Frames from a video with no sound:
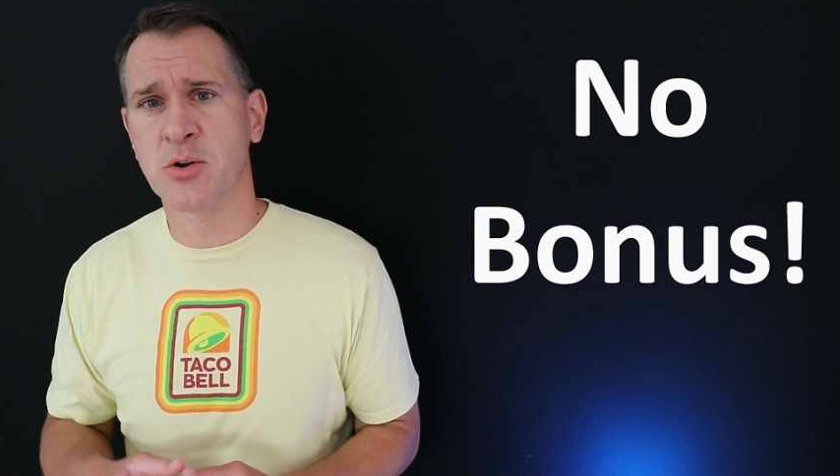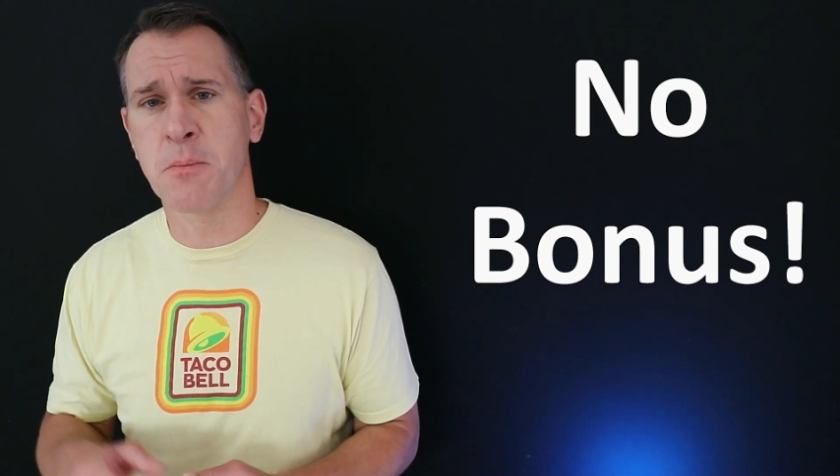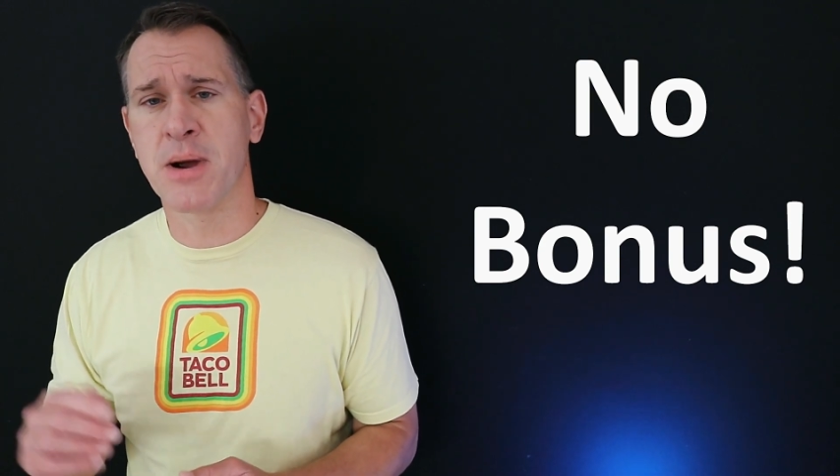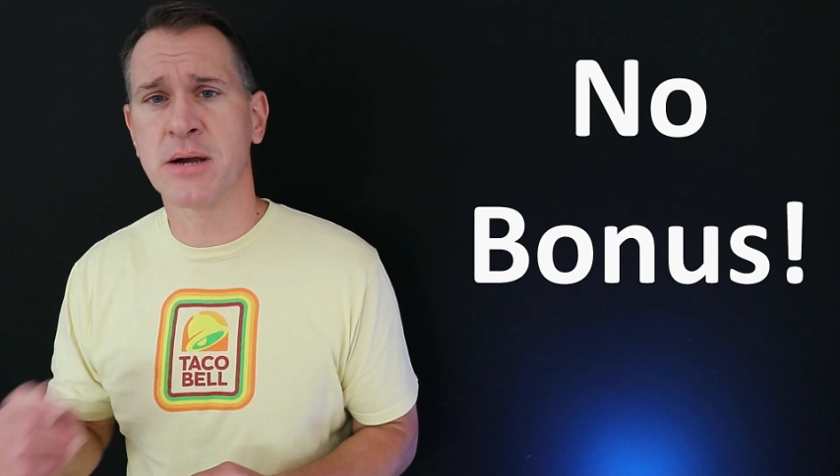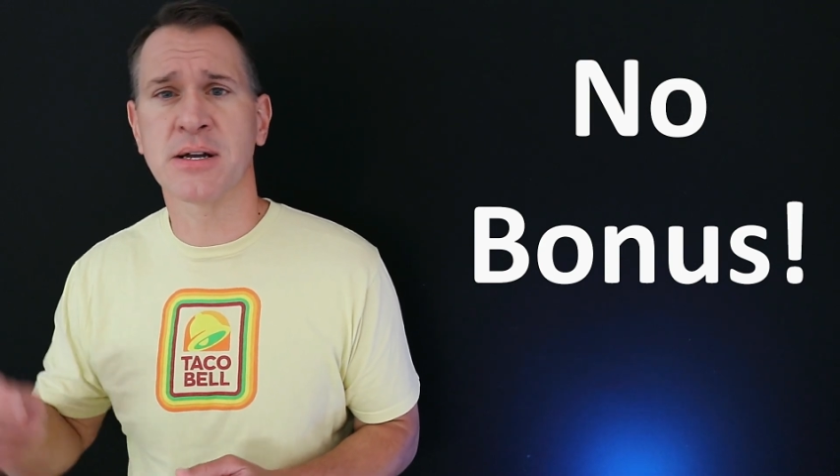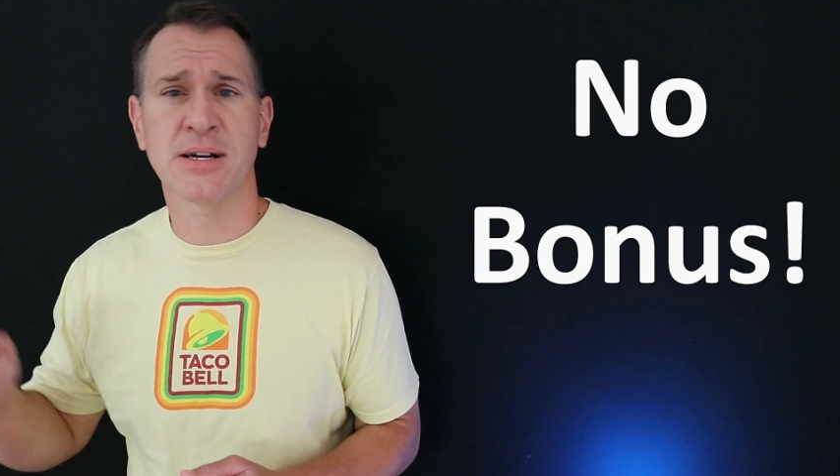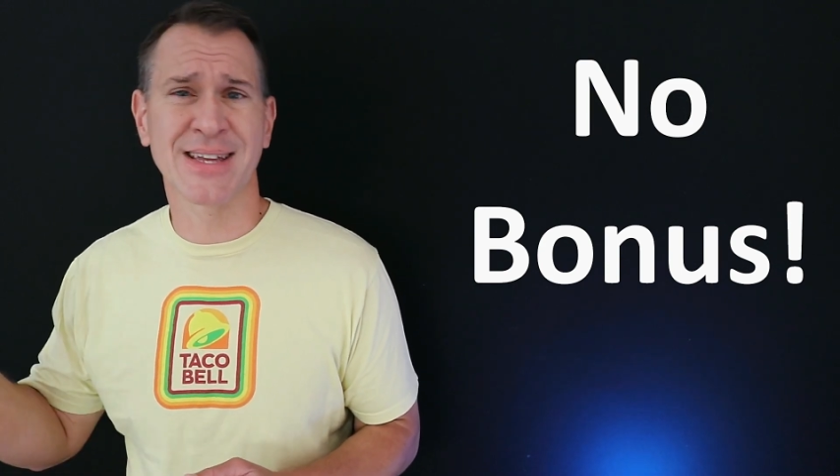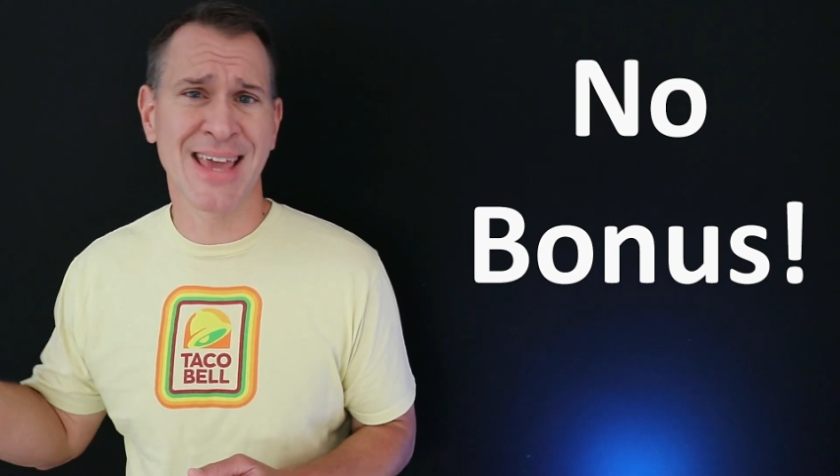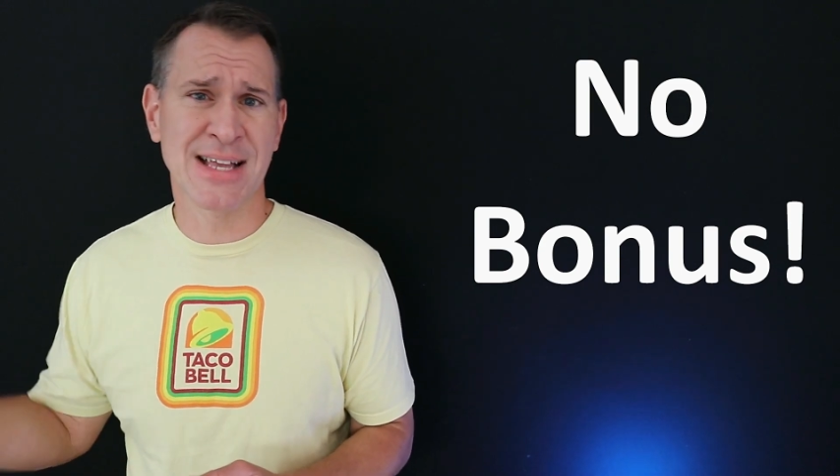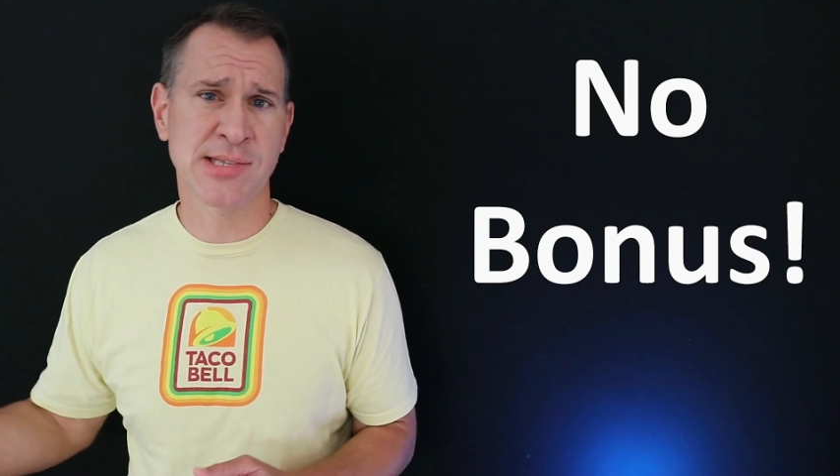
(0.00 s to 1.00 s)
mark
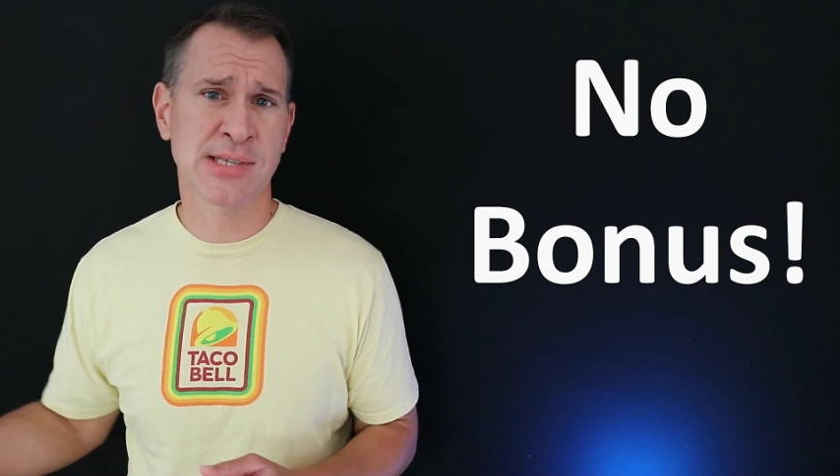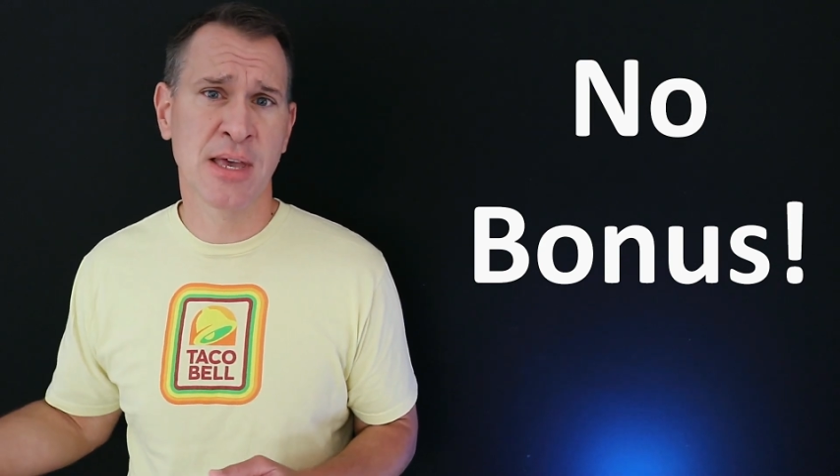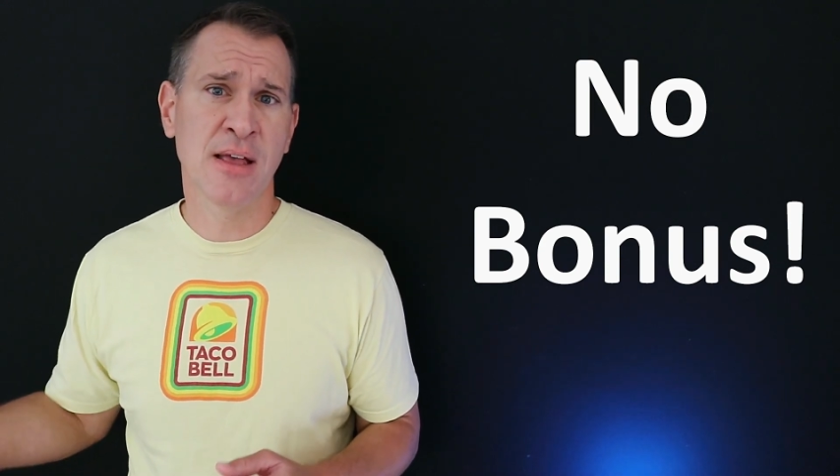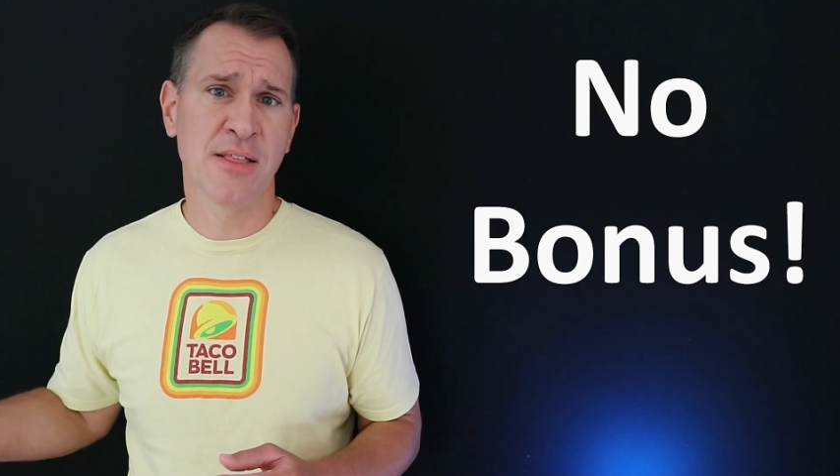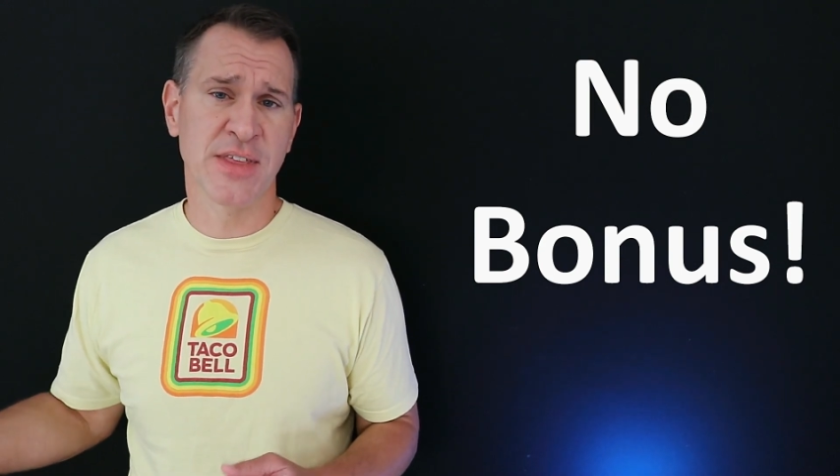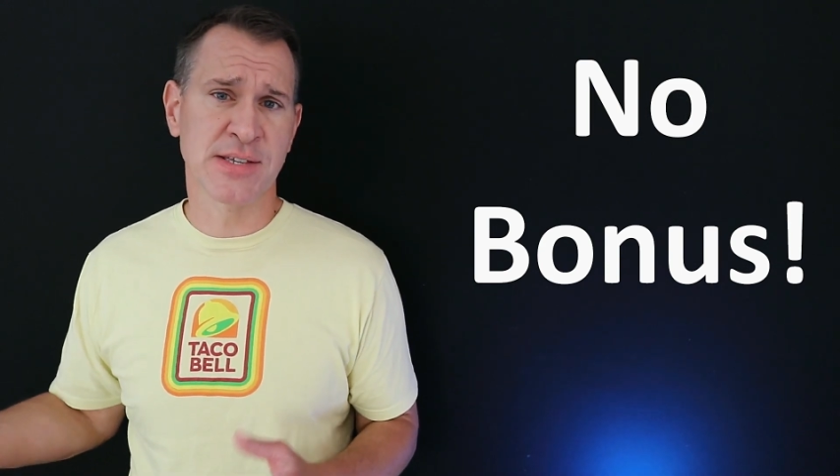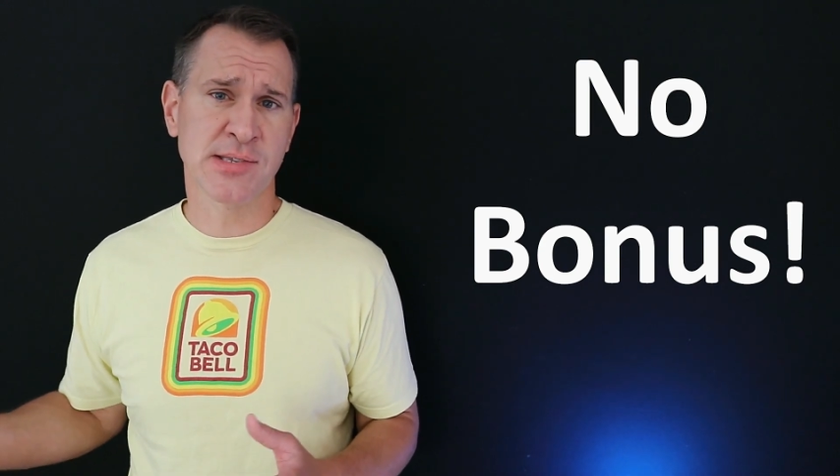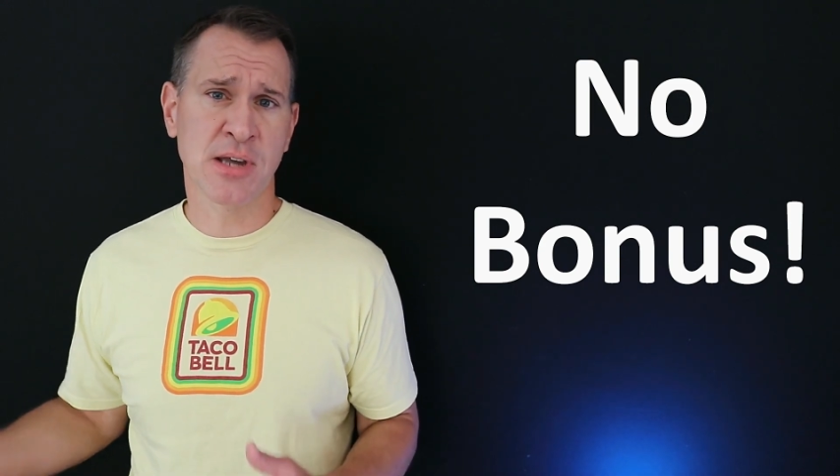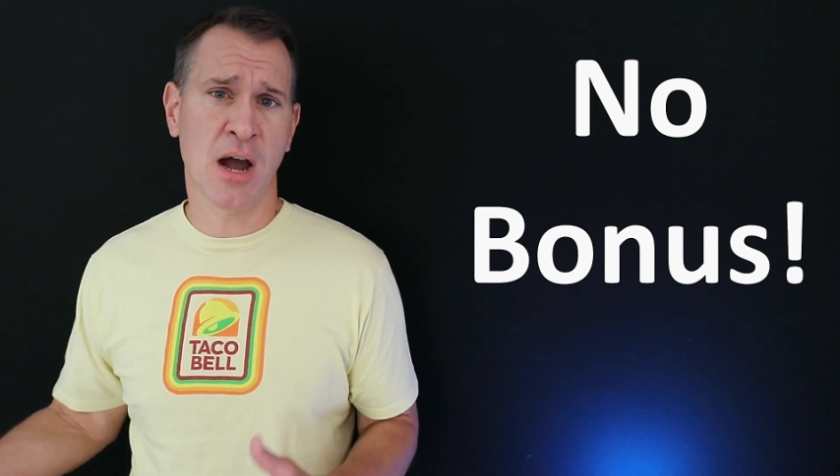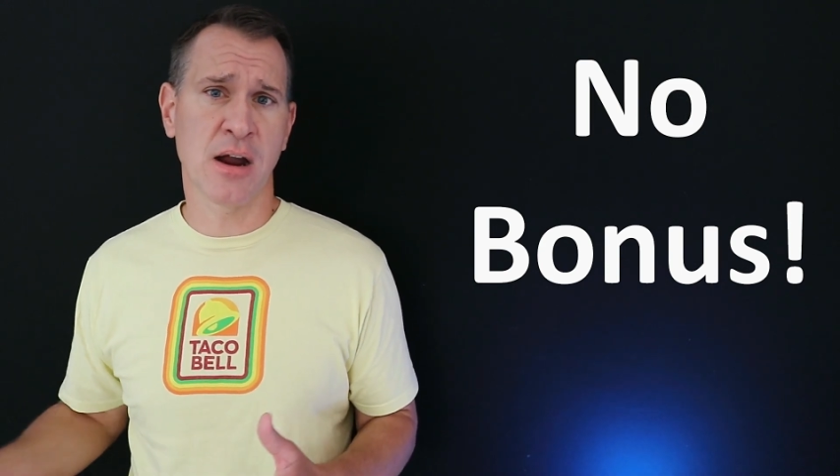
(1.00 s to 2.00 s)
against
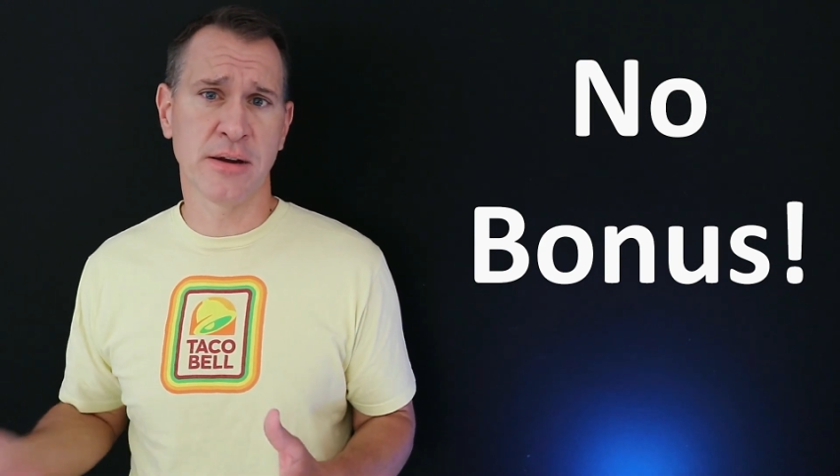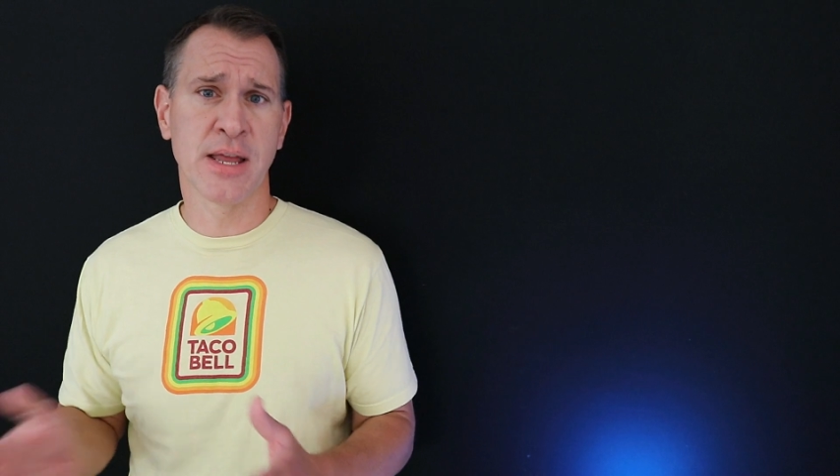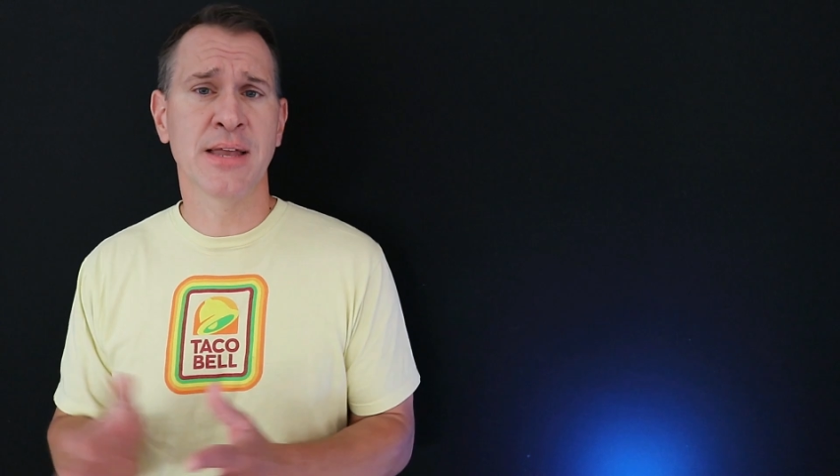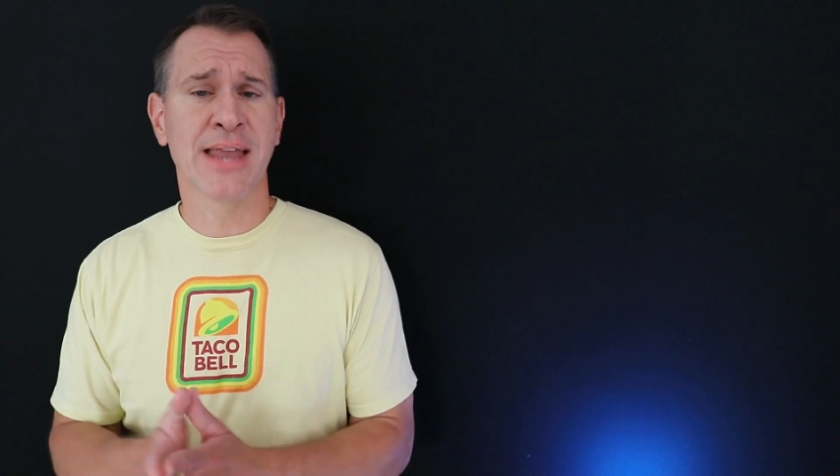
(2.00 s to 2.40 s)
this card.